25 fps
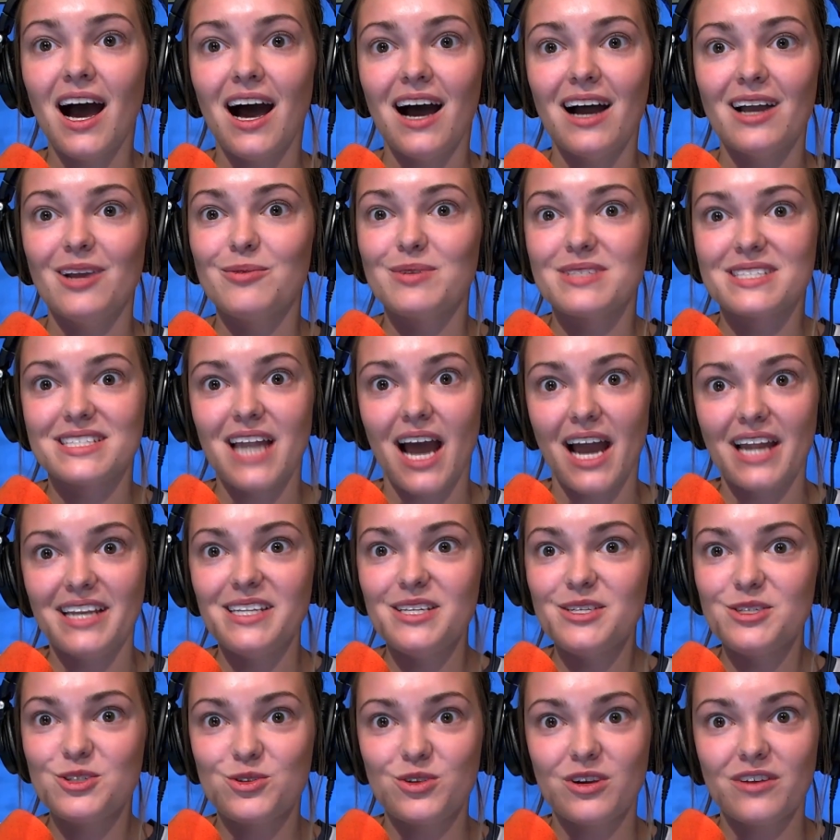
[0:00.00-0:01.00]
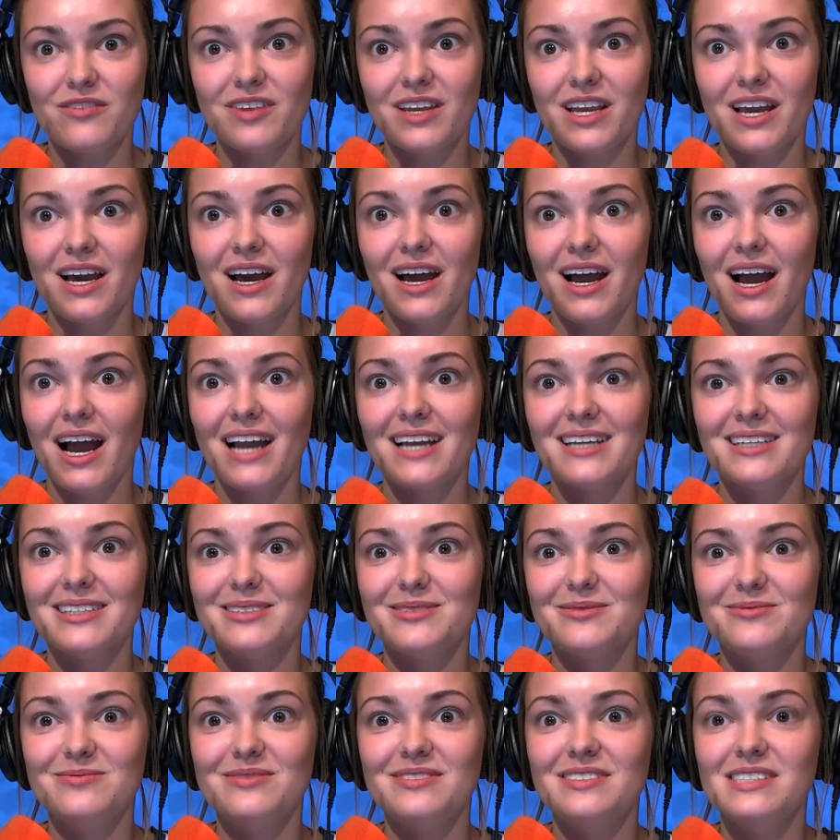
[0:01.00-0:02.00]
was 90s trivia.
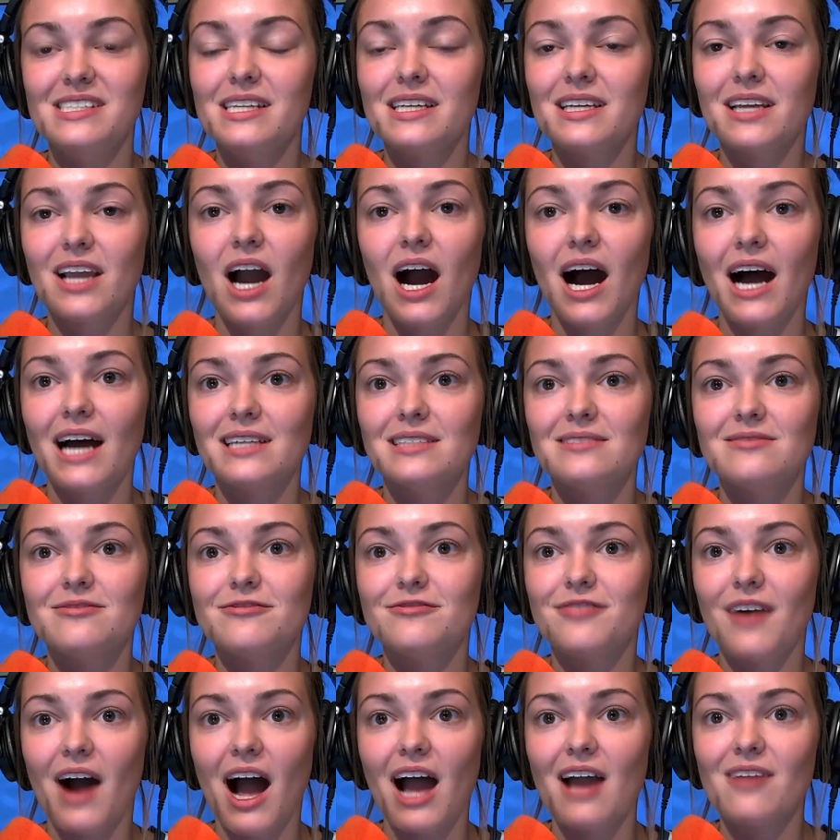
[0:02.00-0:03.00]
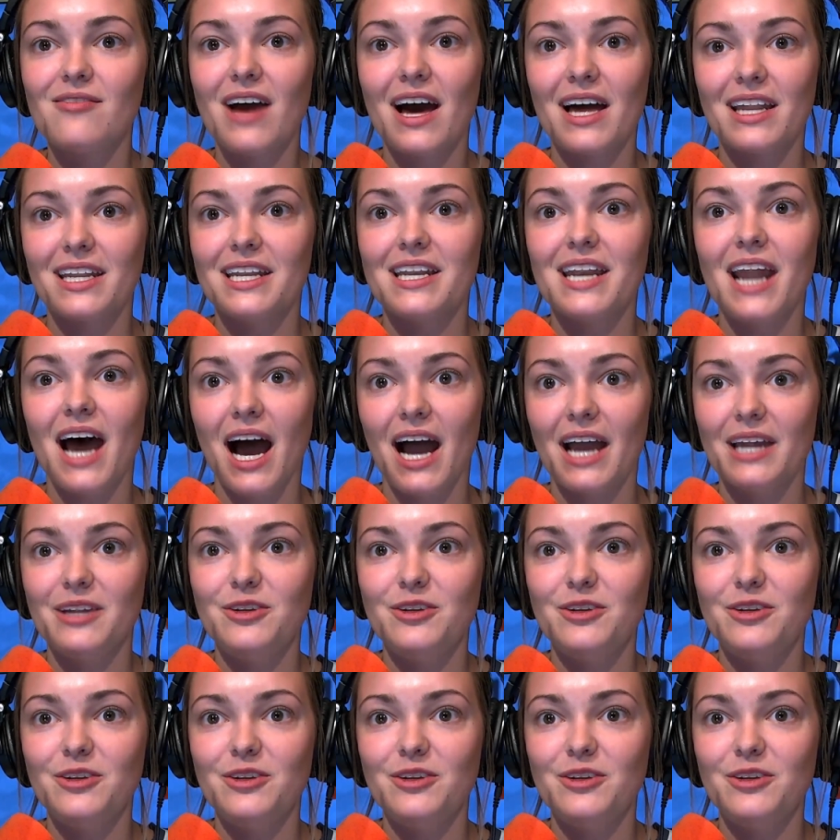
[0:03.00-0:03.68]
I got 5 out of 9